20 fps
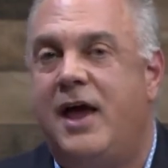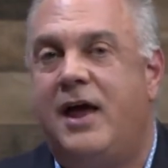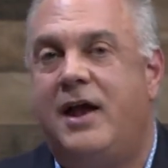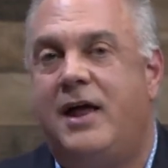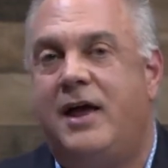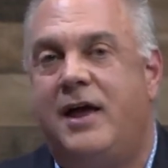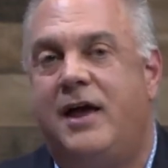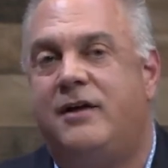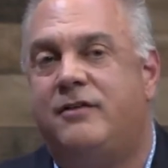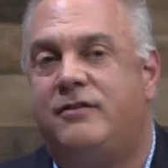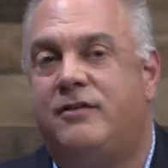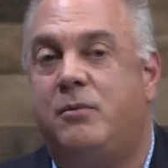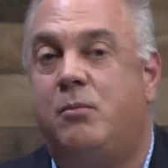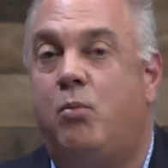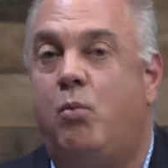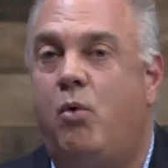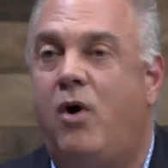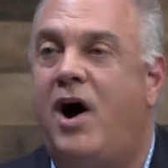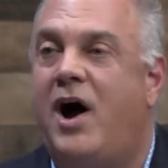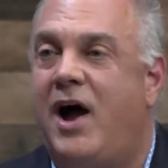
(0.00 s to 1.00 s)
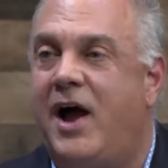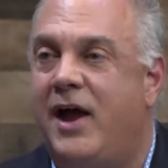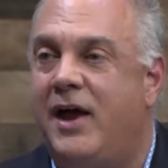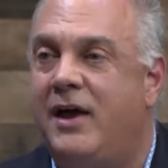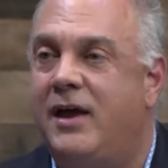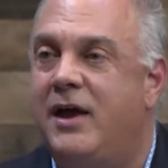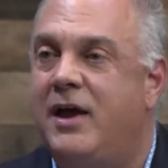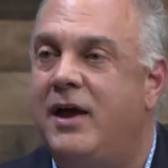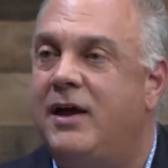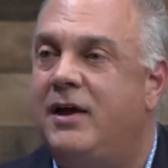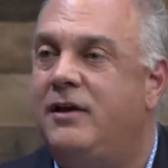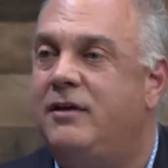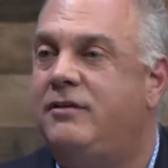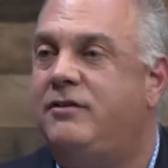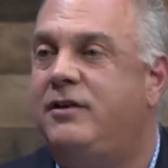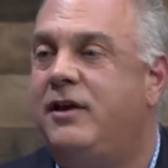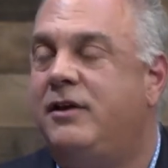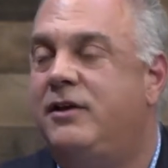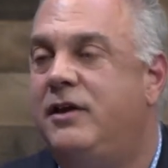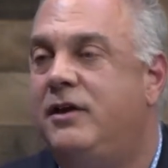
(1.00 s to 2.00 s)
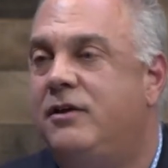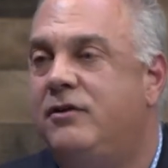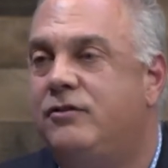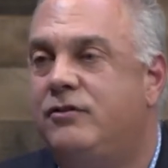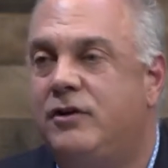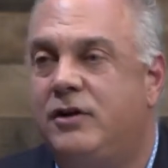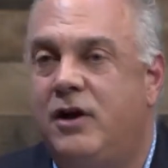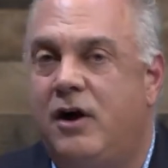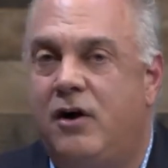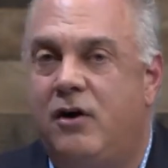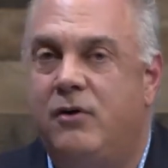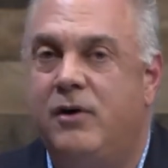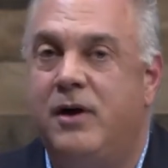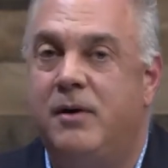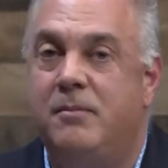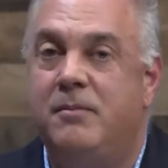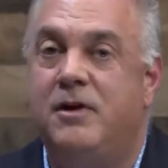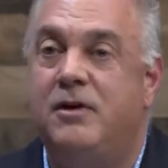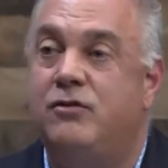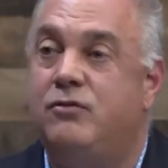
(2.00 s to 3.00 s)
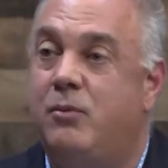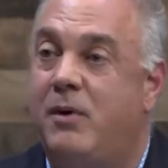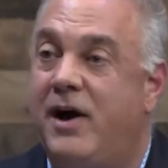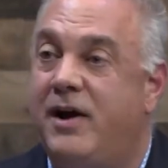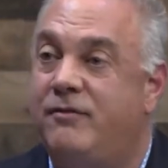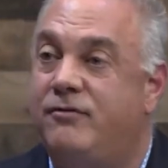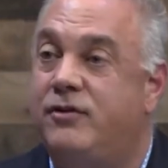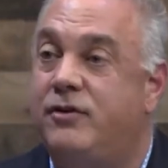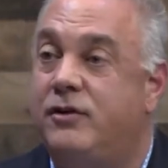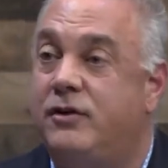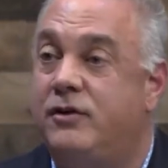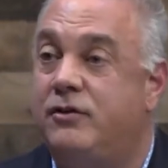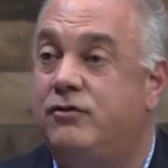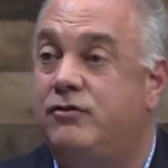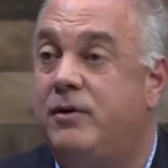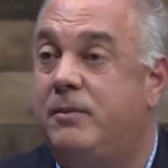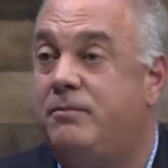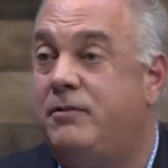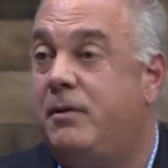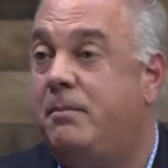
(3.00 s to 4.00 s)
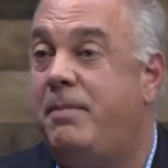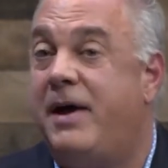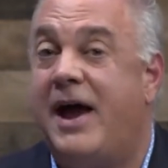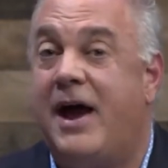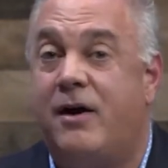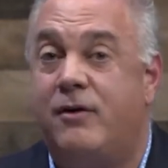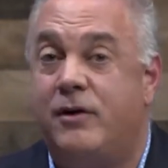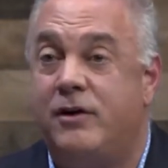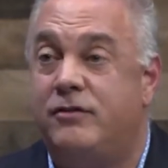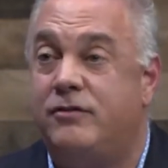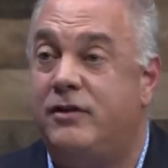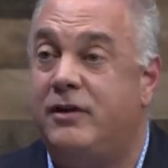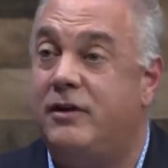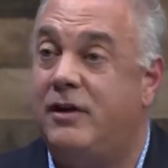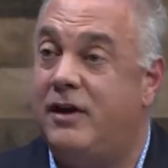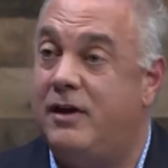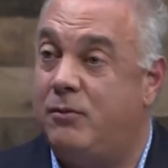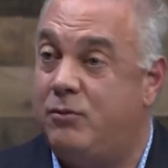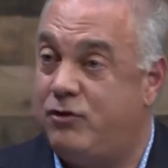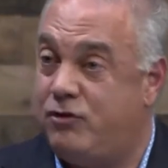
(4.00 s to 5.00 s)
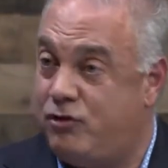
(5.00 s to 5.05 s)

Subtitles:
And I asked him why. He said years ago, him and his wife took a trip to Paris. It was